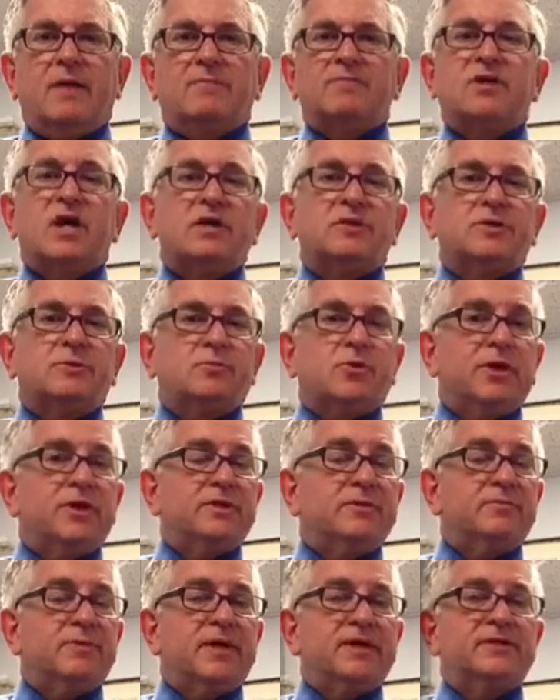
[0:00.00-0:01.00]
I'm Dr.
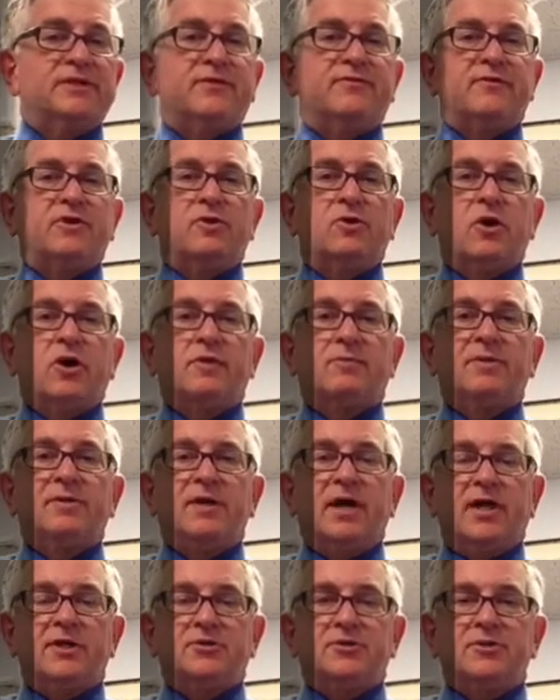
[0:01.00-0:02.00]
Brandon Macy of the Clark
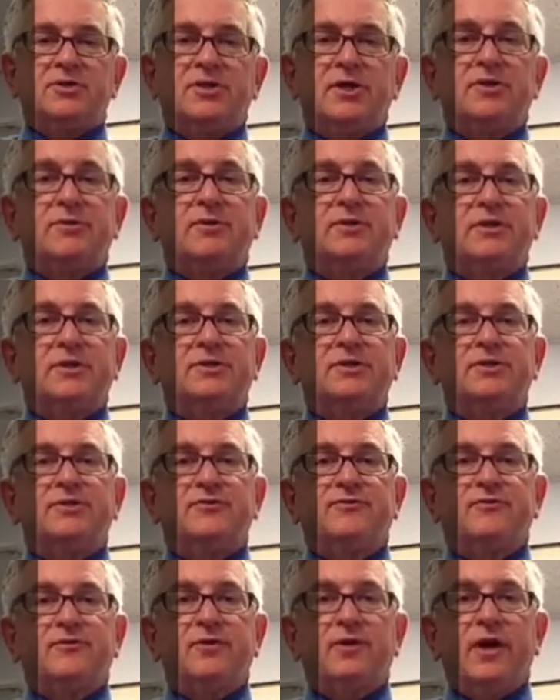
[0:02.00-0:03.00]
Podiatry Center, and this is
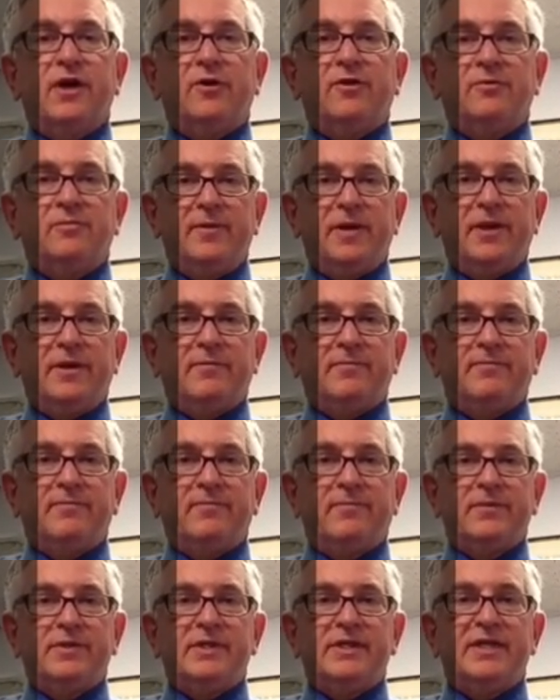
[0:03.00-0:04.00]
a Foot Health Minute.
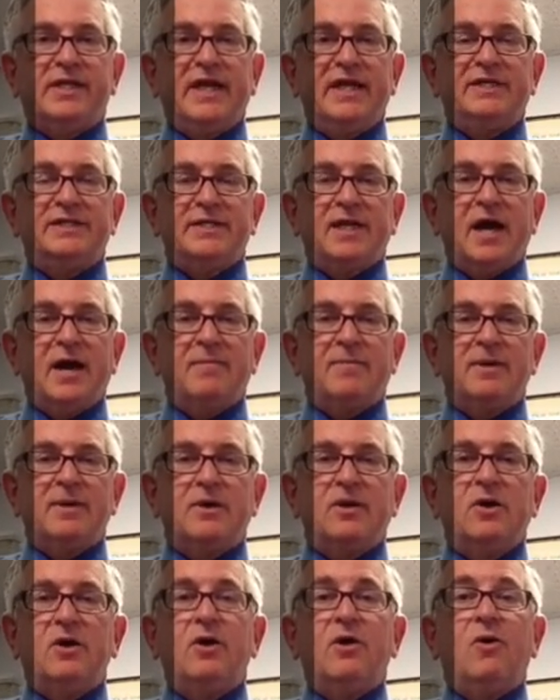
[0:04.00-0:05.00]
Today's
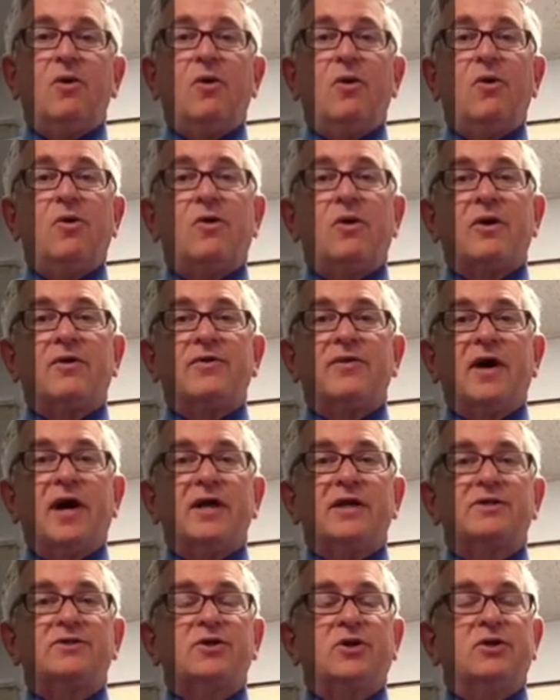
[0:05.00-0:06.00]
topic: all
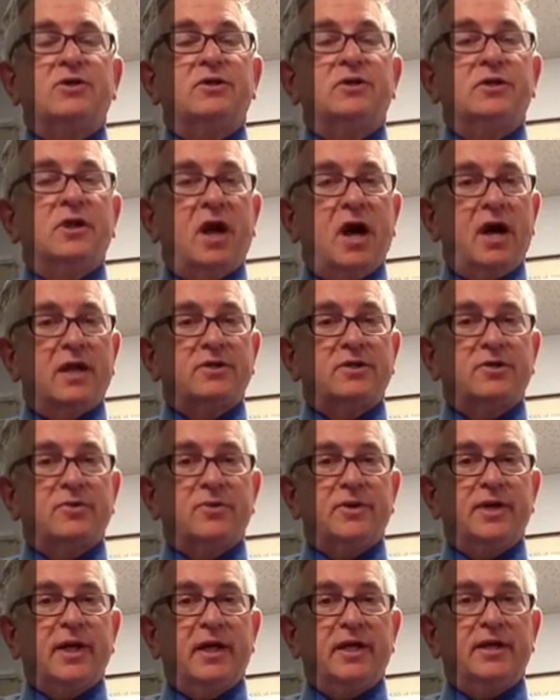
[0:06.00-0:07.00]
orthotics are not
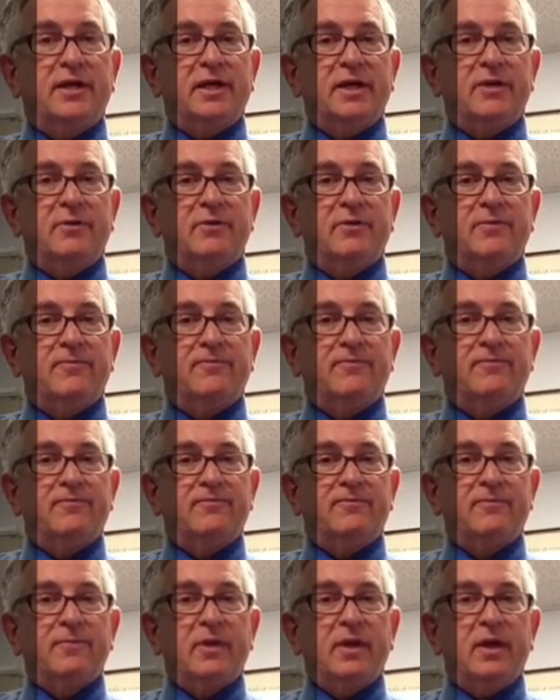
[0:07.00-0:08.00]
created equal.
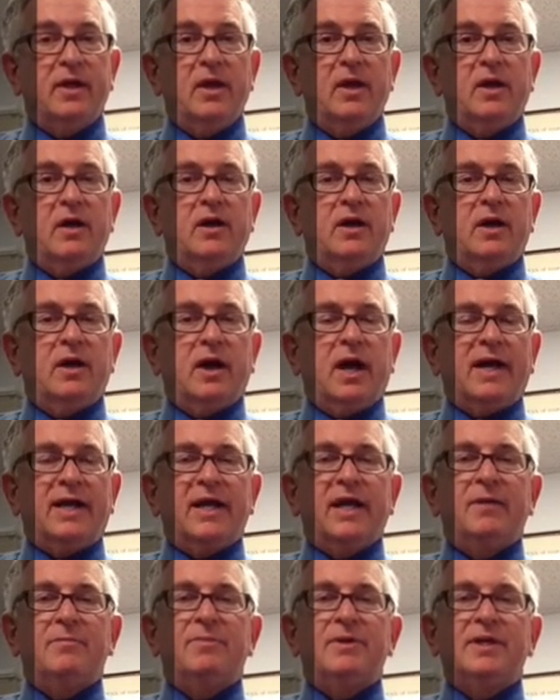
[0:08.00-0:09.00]
I
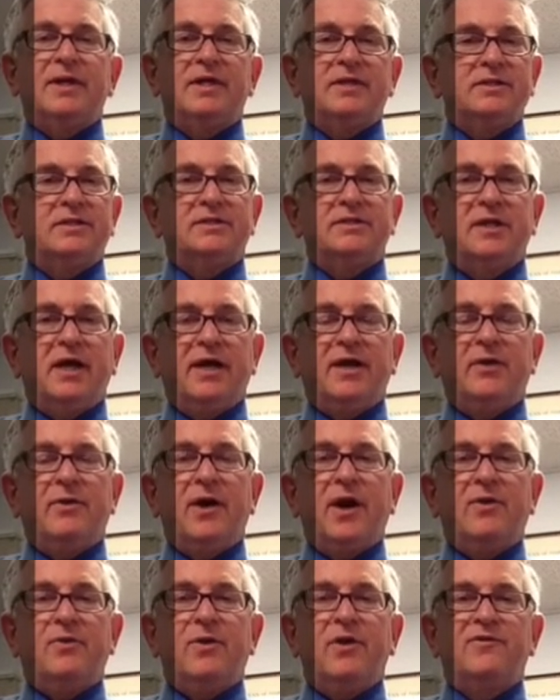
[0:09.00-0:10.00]
can't begin to tell you
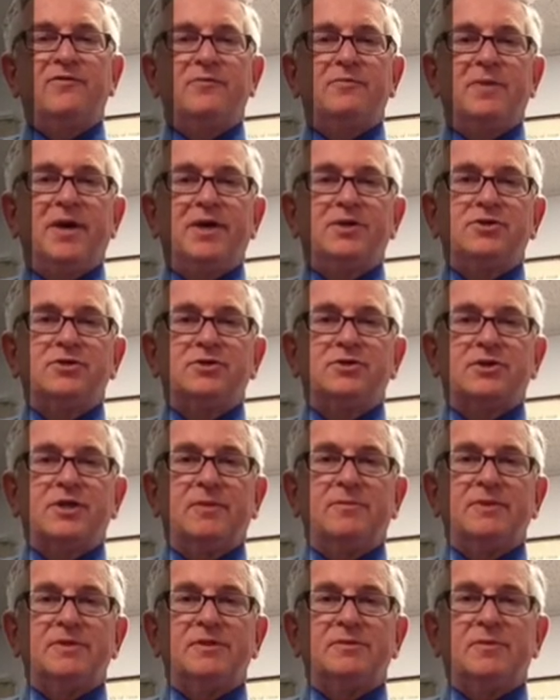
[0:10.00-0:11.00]
how often patients
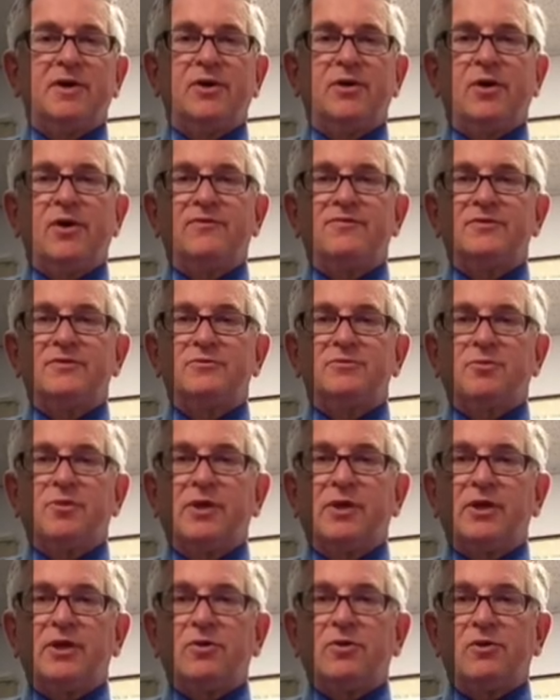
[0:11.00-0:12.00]
come into my office
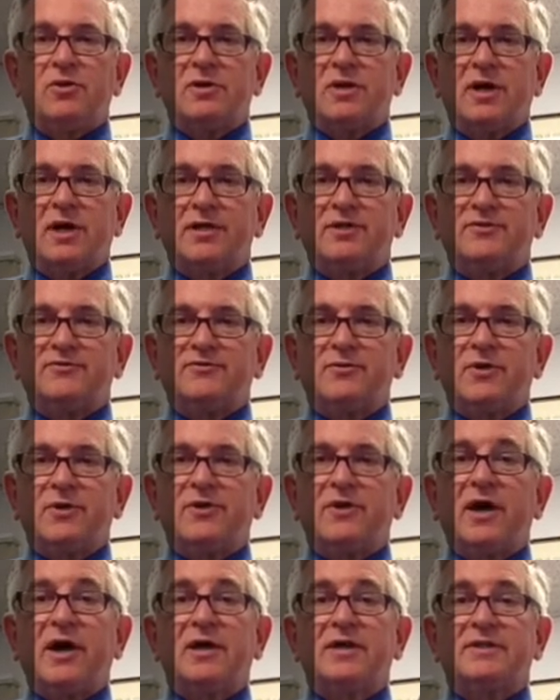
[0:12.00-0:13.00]
bringing all kinds of
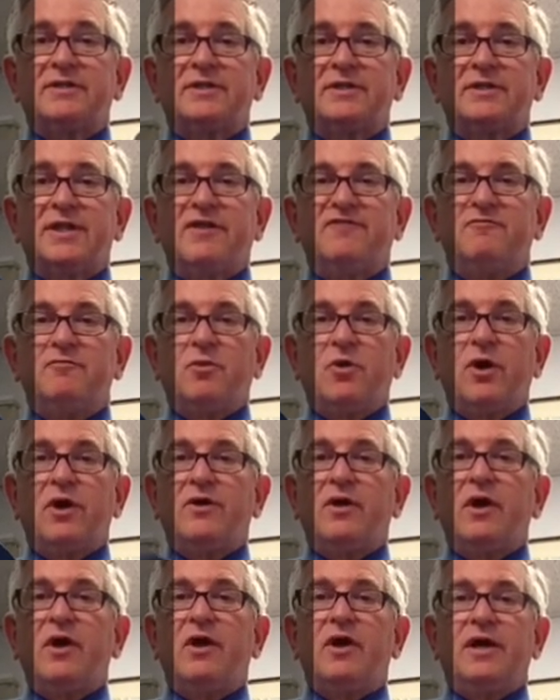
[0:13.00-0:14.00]
orthotics that they've
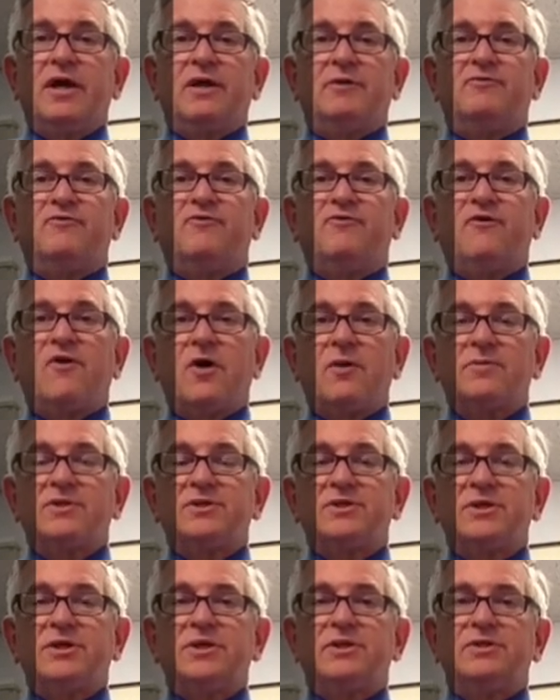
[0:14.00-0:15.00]
bought in
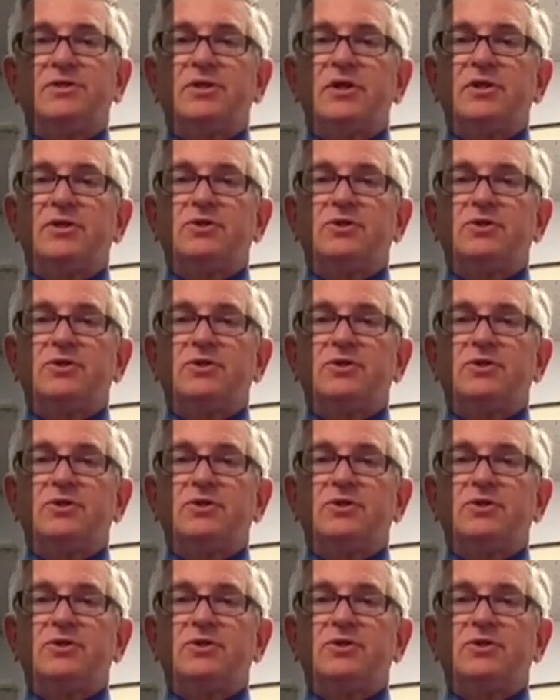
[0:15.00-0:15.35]
pharmacies,